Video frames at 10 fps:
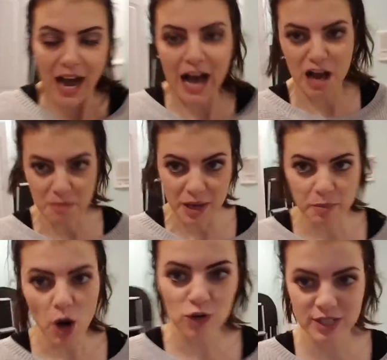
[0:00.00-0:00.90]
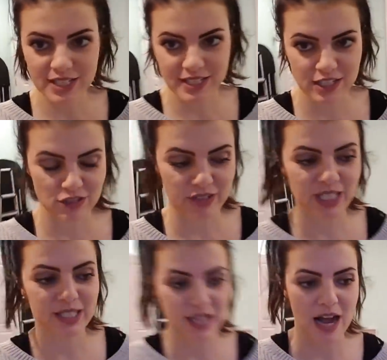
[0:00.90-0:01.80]
I may post this in
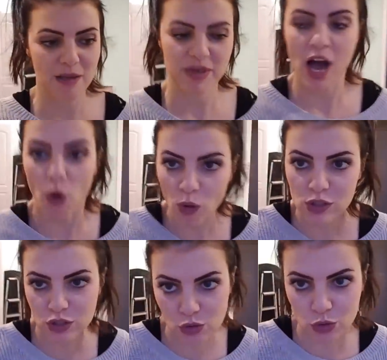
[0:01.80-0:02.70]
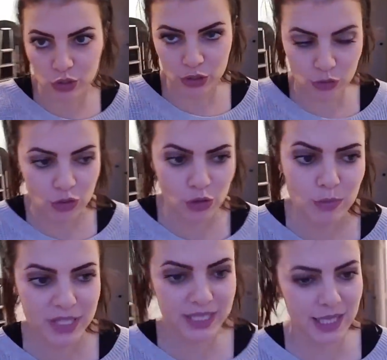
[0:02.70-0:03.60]
real time. Yeah, old school
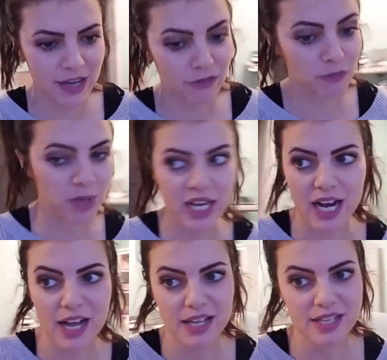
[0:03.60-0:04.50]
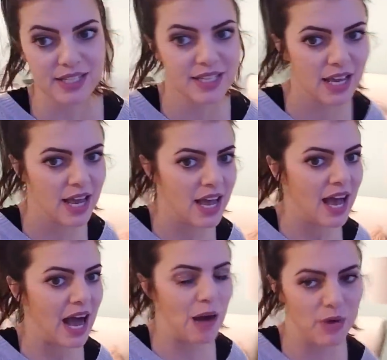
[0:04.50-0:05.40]
YouTube stuff, because
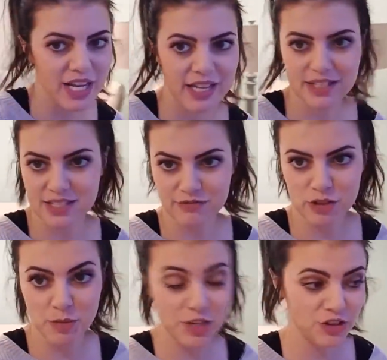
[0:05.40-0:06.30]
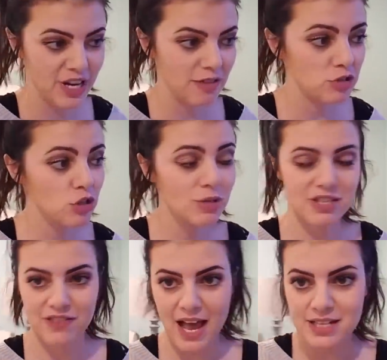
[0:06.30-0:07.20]
I want to get this information out to you
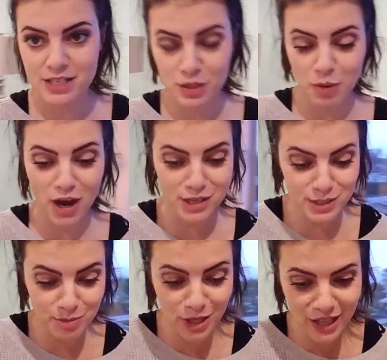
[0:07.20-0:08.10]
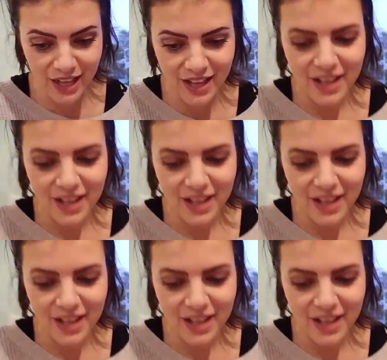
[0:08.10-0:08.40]
as fast as possible.